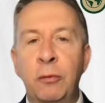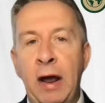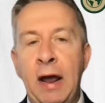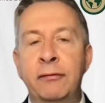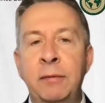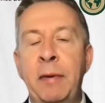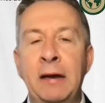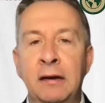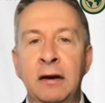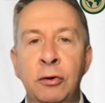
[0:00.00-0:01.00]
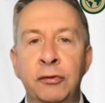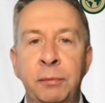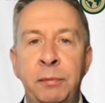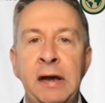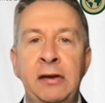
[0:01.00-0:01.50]
where every banker holds a
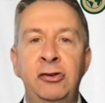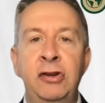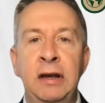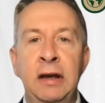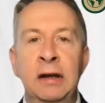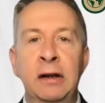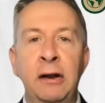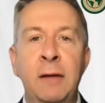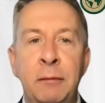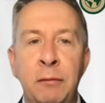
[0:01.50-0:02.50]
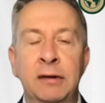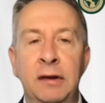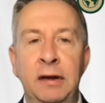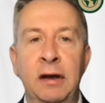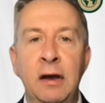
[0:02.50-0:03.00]
PhD in climate modeling.